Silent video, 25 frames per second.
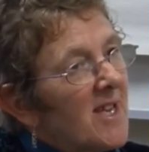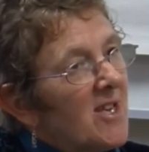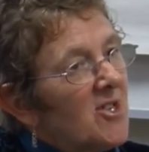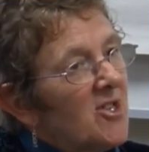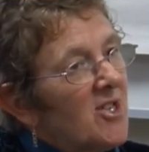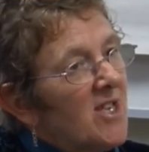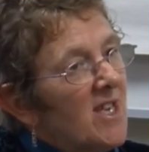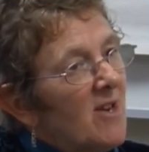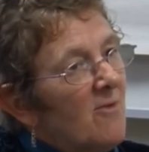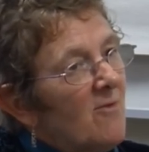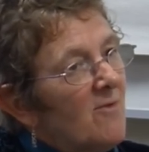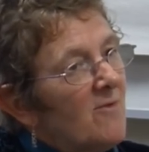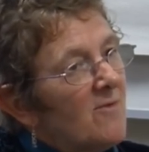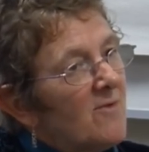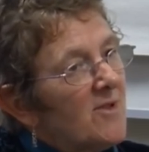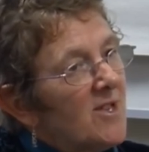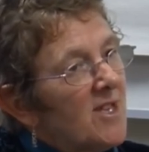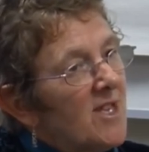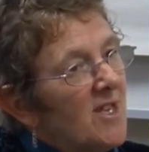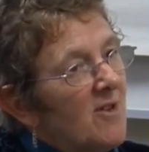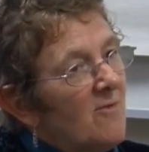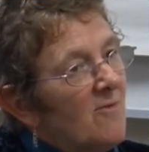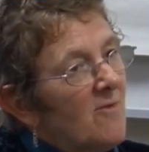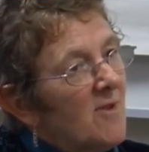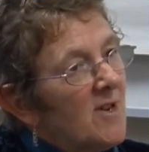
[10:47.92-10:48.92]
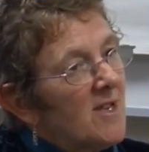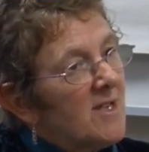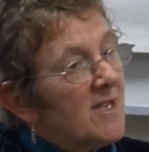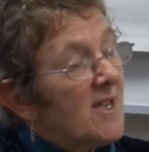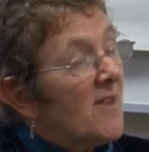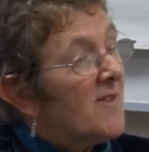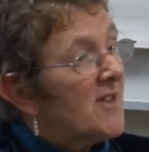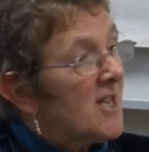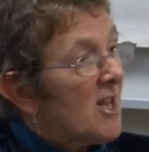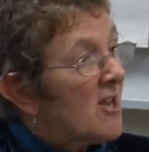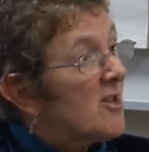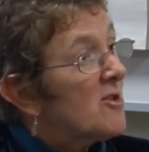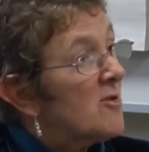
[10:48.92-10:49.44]
She was,
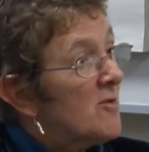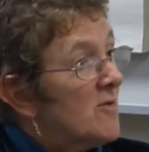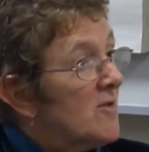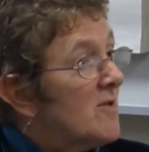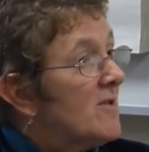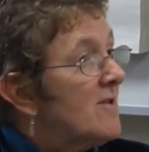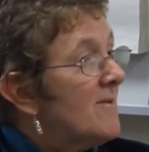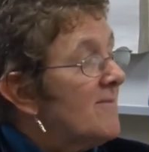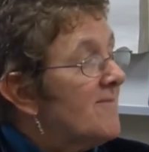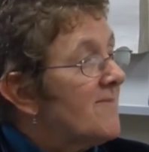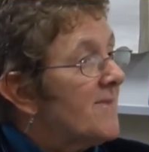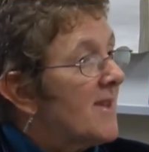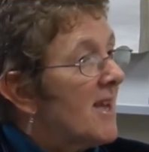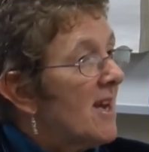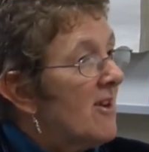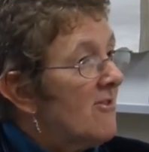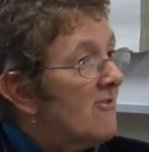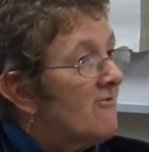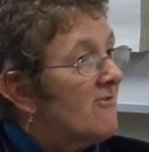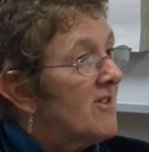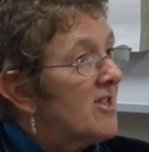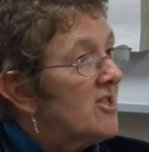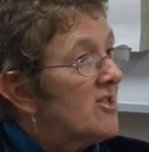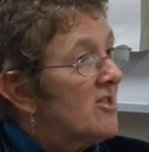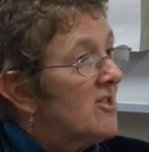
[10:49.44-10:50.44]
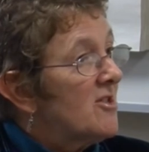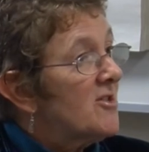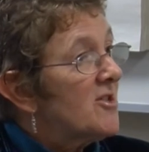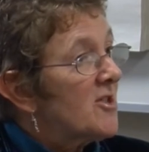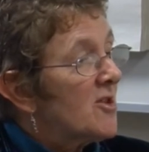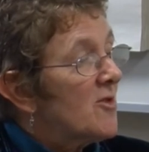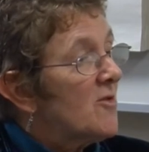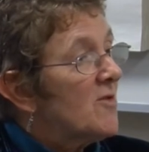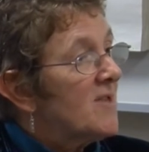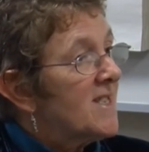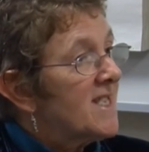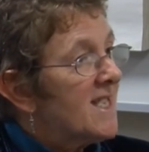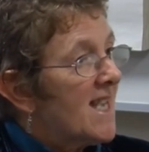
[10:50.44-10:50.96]
school, her original
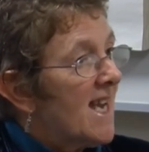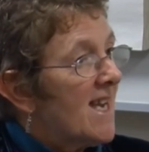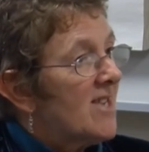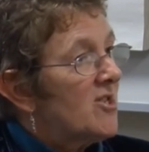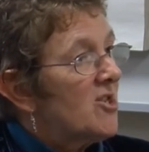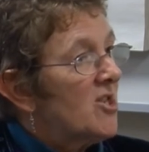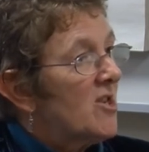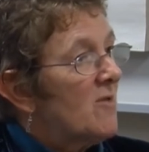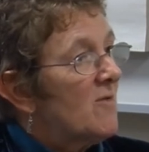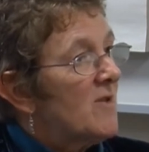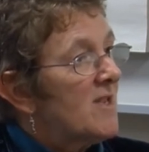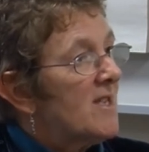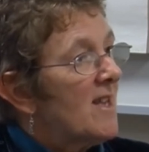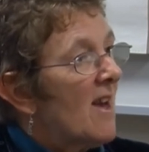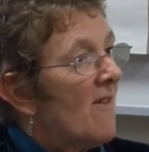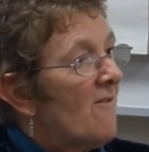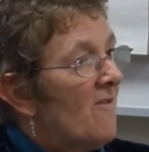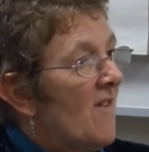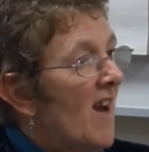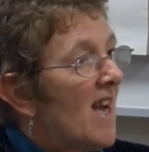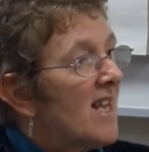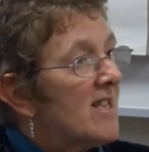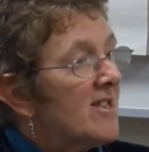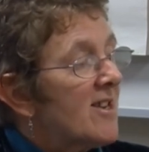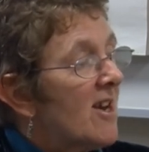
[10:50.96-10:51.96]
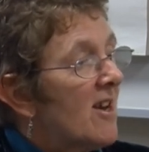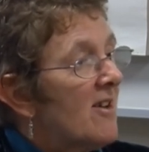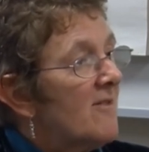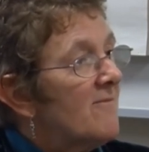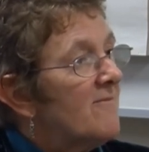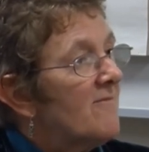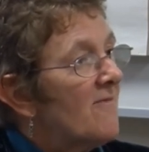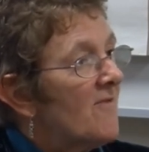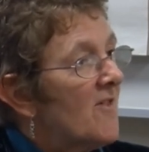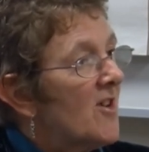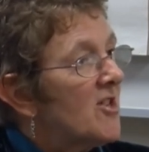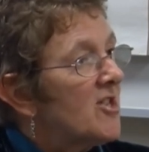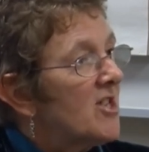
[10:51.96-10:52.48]
school said she was a failure
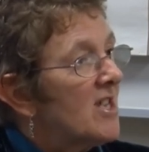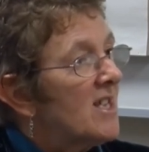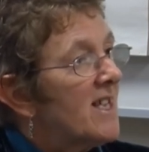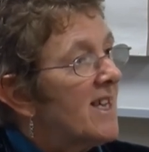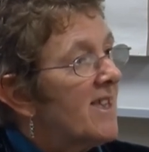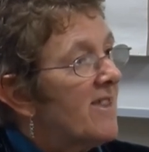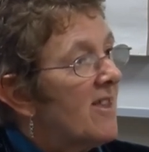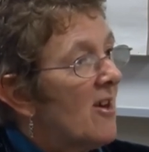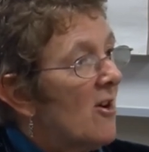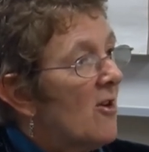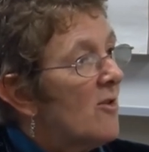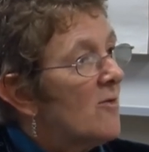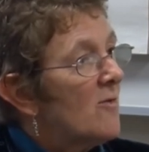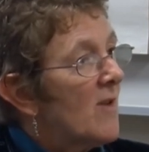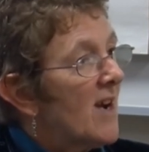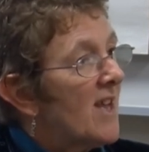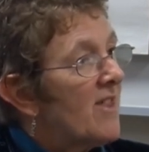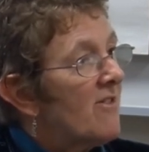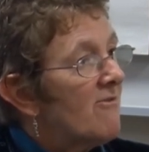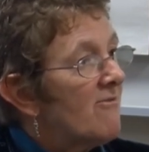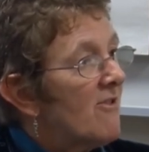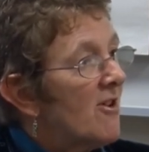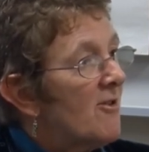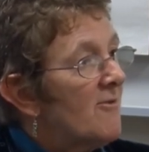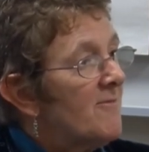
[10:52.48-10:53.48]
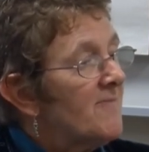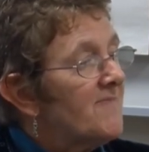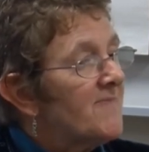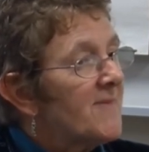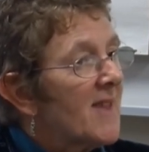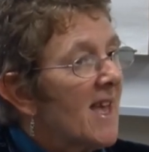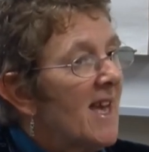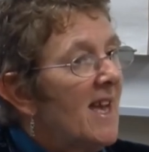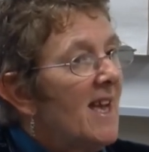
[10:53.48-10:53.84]
virtually the whole way through. Mm.